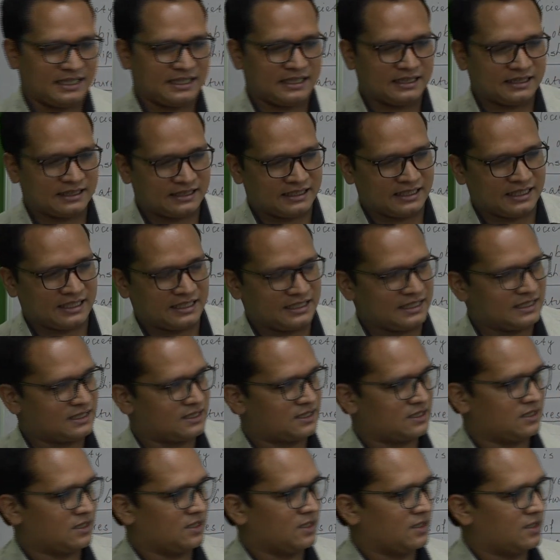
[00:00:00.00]
there
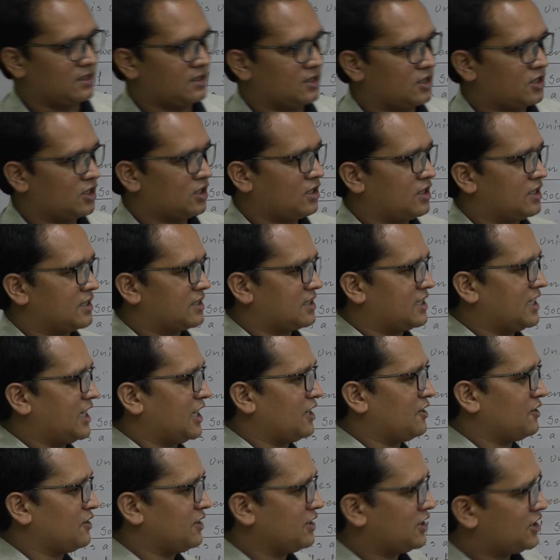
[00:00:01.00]
is the
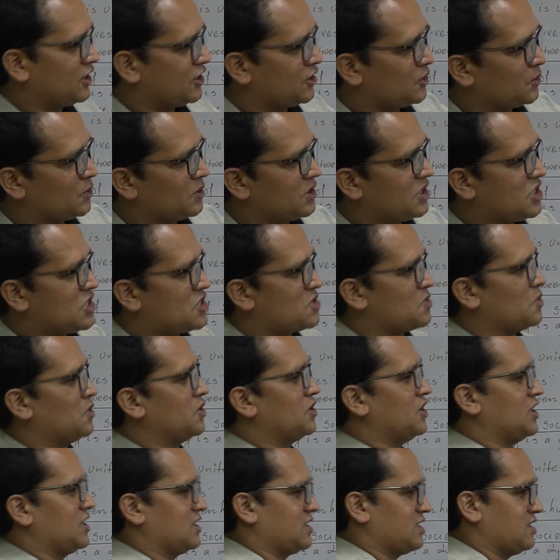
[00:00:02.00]
security to each
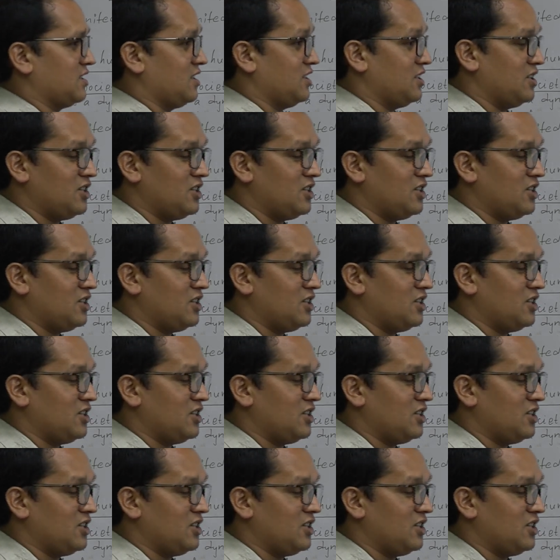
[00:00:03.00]
others,